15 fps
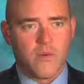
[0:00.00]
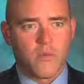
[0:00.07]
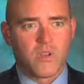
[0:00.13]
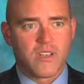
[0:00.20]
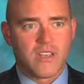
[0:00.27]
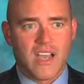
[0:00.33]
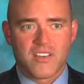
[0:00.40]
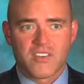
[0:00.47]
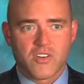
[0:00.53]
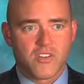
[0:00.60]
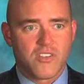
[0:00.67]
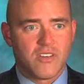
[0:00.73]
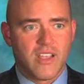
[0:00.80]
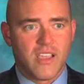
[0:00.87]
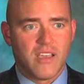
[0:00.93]
that would not turn
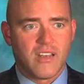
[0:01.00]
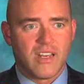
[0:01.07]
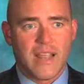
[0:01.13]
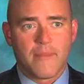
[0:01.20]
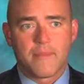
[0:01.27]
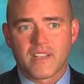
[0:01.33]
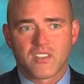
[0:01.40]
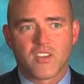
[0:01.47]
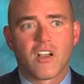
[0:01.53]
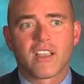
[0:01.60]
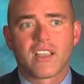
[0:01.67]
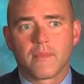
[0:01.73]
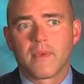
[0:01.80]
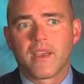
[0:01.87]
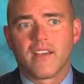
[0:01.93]
you down, and I'm not
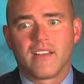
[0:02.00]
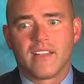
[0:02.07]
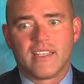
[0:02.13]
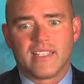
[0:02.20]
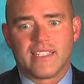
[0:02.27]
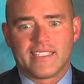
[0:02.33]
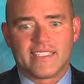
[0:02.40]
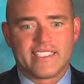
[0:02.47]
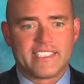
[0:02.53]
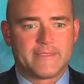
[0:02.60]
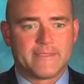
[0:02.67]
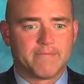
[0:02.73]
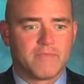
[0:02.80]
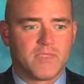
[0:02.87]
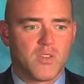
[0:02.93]
talking about
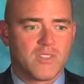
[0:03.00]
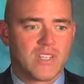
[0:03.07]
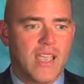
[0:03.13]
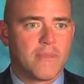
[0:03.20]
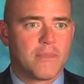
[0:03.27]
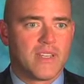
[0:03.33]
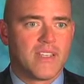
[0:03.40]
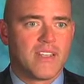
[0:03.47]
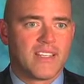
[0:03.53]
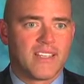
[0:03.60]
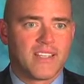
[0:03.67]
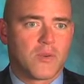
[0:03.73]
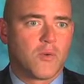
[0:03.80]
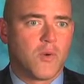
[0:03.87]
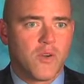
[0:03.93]
go type it in and
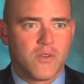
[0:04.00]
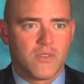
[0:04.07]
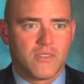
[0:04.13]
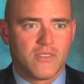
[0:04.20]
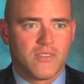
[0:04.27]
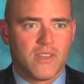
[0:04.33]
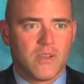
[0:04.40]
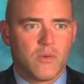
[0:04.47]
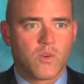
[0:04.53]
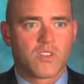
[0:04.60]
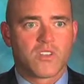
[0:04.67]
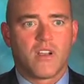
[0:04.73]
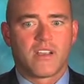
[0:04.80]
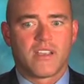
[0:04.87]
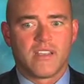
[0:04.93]
get a quote. We're
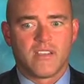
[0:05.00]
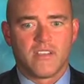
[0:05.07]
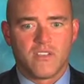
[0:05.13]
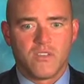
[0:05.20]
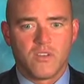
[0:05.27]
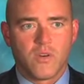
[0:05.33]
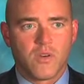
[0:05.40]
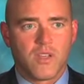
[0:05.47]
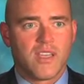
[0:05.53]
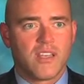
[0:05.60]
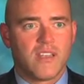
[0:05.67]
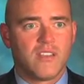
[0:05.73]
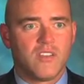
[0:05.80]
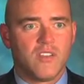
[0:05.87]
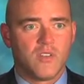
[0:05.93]
talking, you go
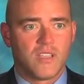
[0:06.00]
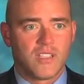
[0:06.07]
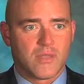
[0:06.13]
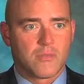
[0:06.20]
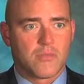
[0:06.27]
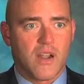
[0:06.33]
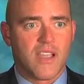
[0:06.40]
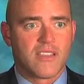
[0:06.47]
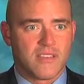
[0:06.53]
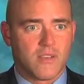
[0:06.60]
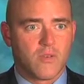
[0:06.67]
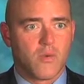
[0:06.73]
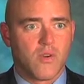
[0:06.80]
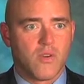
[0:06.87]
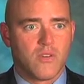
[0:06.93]
in, you get the pricing
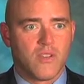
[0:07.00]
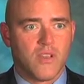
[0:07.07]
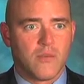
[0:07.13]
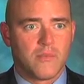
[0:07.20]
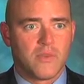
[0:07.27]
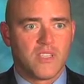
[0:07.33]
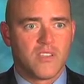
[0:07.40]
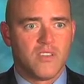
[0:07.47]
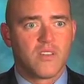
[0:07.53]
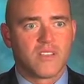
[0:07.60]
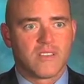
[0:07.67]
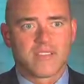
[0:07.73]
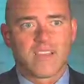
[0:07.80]
quote, but then you can